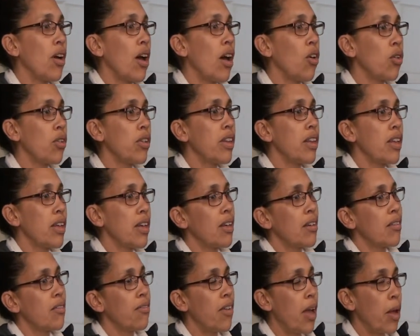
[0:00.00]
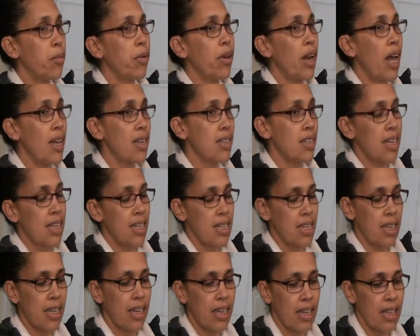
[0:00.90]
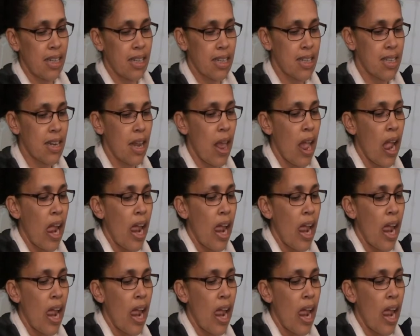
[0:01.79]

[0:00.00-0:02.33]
hold the vaporizer and cylinders.